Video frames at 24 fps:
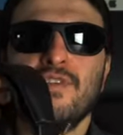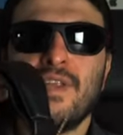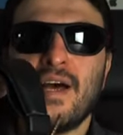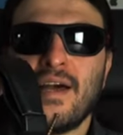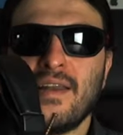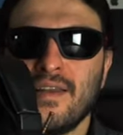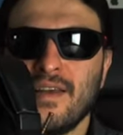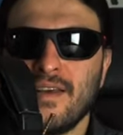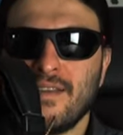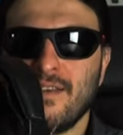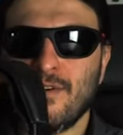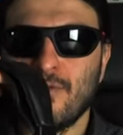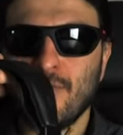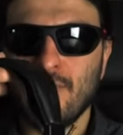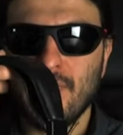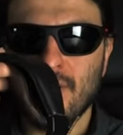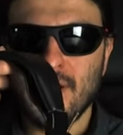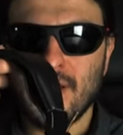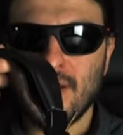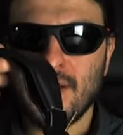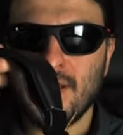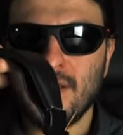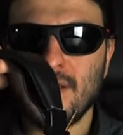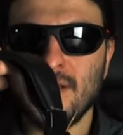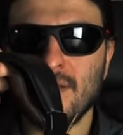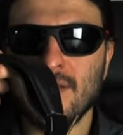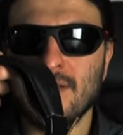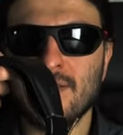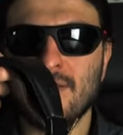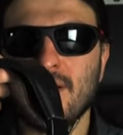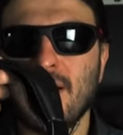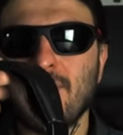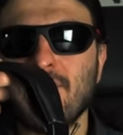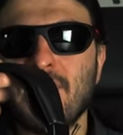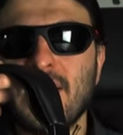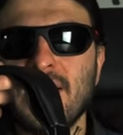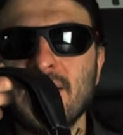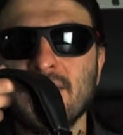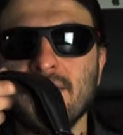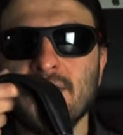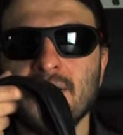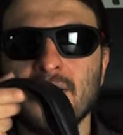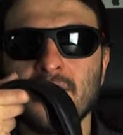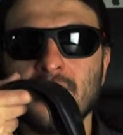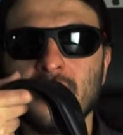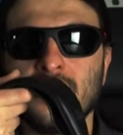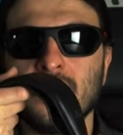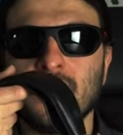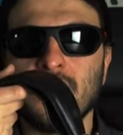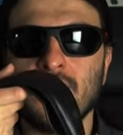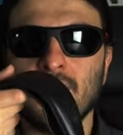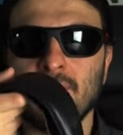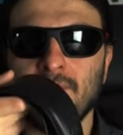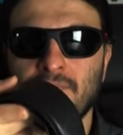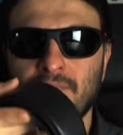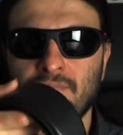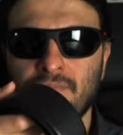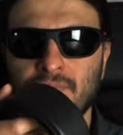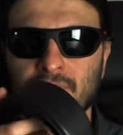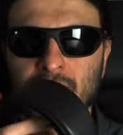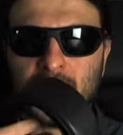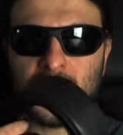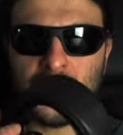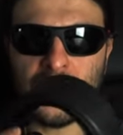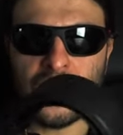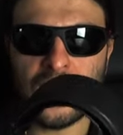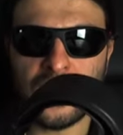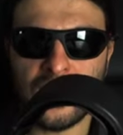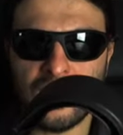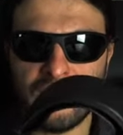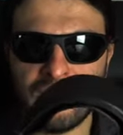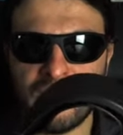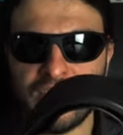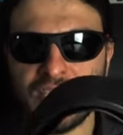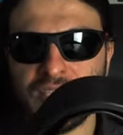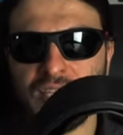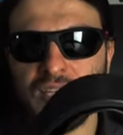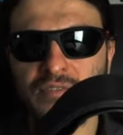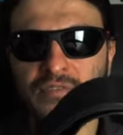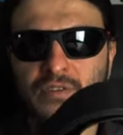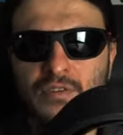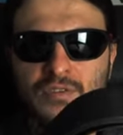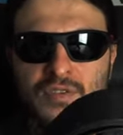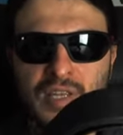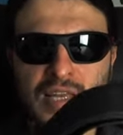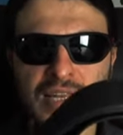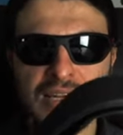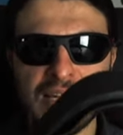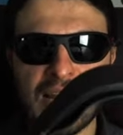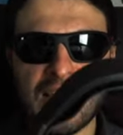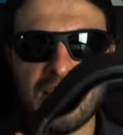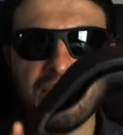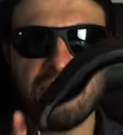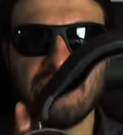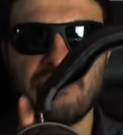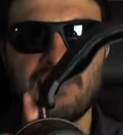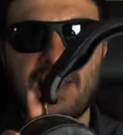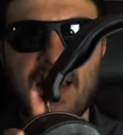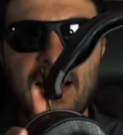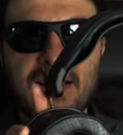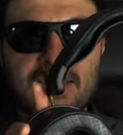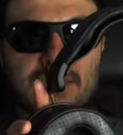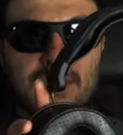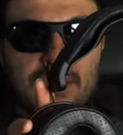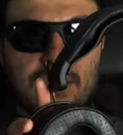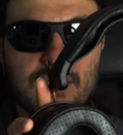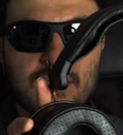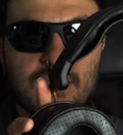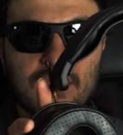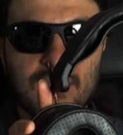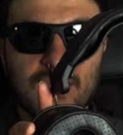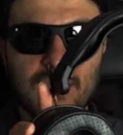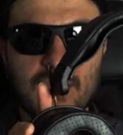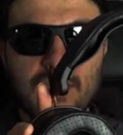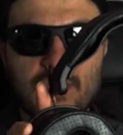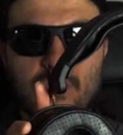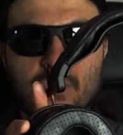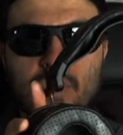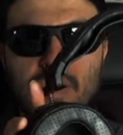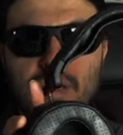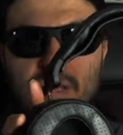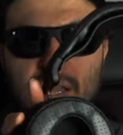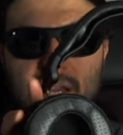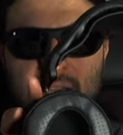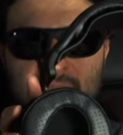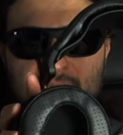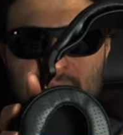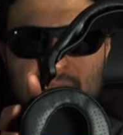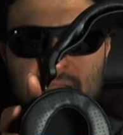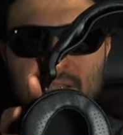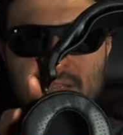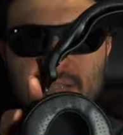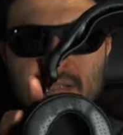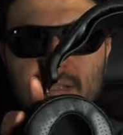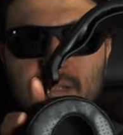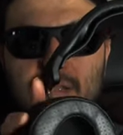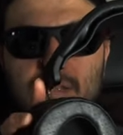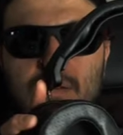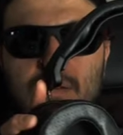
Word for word: That leather really is amazing. I love these headphones. They lay flat as well, like this,